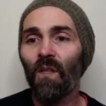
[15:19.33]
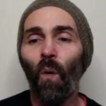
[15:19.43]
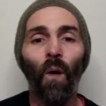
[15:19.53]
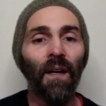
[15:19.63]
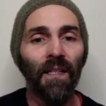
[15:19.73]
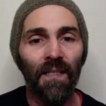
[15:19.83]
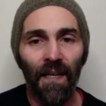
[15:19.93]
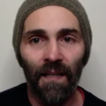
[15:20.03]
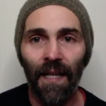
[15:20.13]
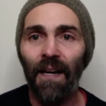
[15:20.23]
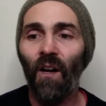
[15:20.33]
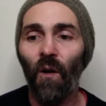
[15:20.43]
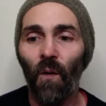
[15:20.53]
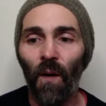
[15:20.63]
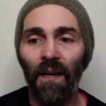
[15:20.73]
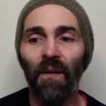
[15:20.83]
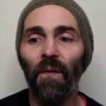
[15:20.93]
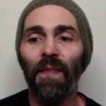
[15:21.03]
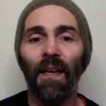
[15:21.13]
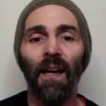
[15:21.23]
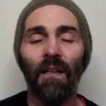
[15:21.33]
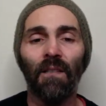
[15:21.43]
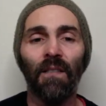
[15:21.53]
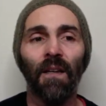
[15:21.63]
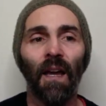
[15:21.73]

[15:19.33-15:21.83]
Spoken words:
toys and Lego and everything else.